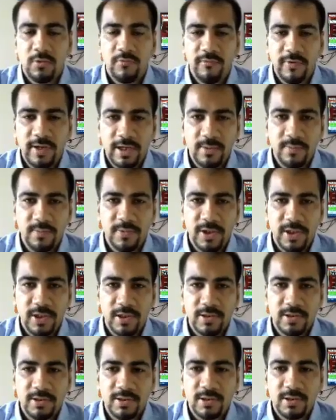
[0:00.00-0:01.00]
Welcome
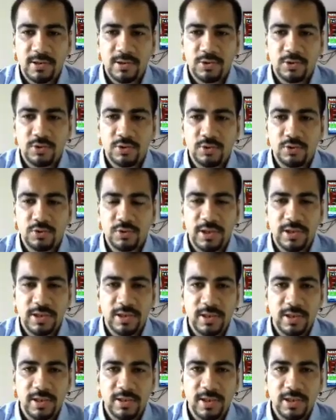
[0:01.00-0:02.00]
traders to yet
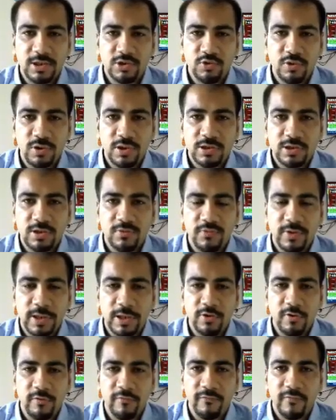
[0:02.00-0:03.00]
another educational
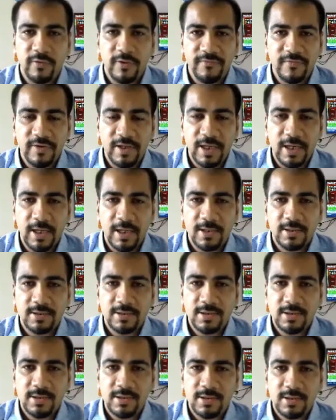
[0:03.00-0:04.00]
video of Nifty
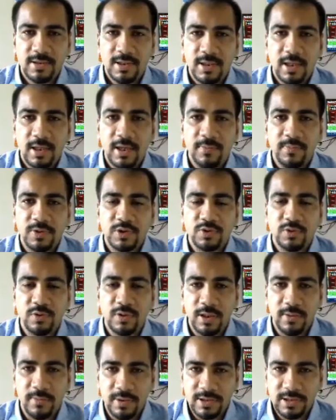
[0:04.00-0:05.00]
Analysis, episode
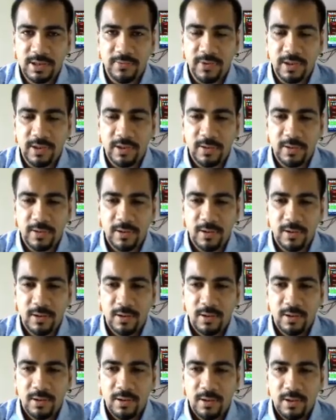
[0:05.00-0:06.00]
number 7.
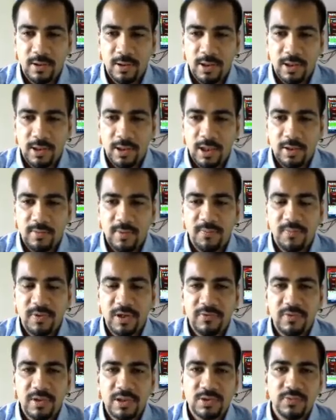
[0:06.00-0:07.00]
In my
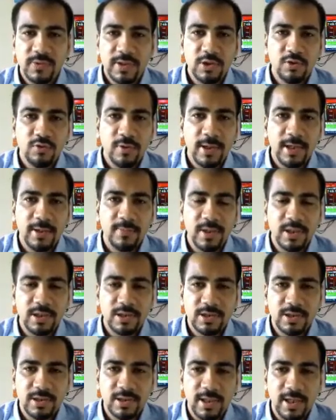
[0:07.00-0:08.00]
previous video, I had
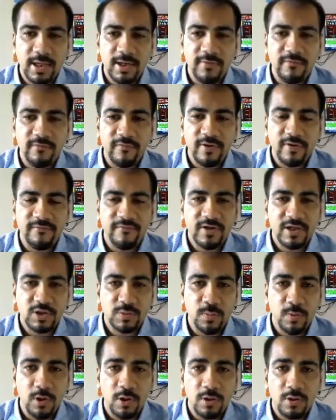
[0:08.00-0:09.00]
mentioned that if Nifty
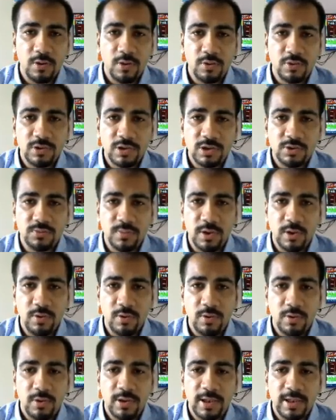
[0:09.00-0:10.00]
spot closes
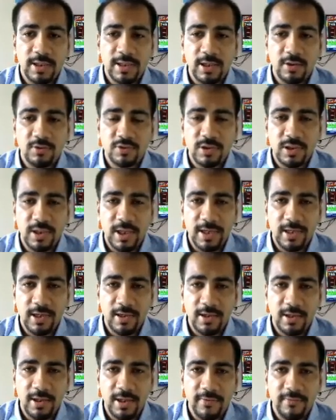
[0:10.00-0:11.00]
below
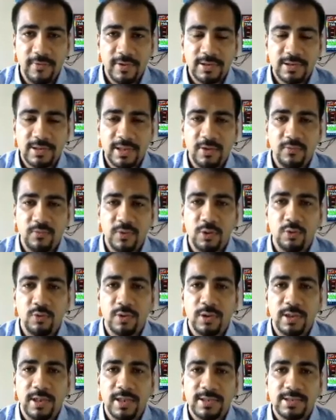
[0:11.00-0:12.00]
10,900 levels, then we could
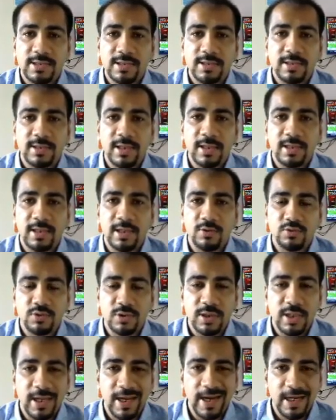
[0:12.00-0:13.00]
test
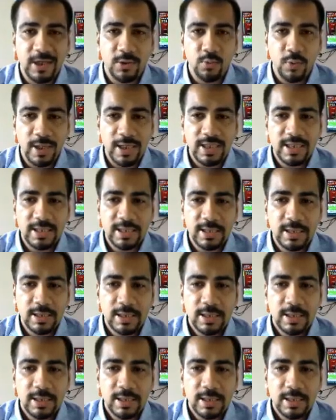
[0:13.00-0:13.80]
10,820,